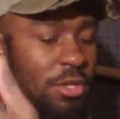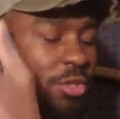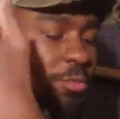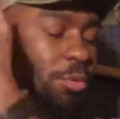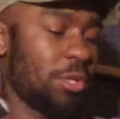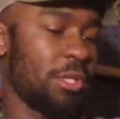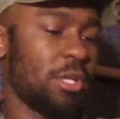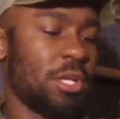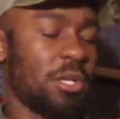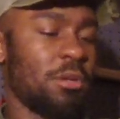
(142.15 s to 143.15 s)
you put it
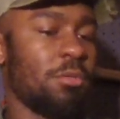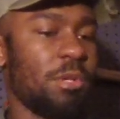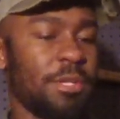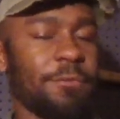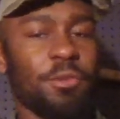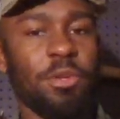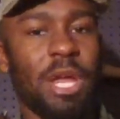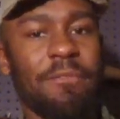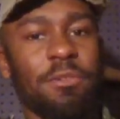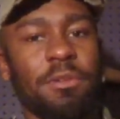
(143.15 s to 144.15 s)
uh, if you, you
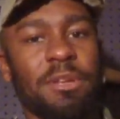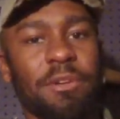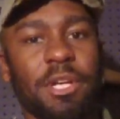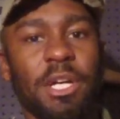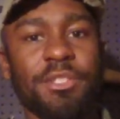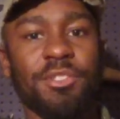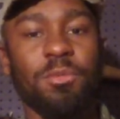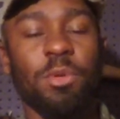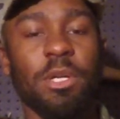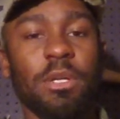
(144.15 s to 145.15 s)
have a you have a cut
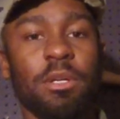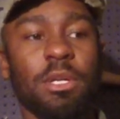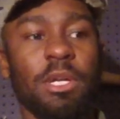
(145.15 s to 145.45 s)
somewhere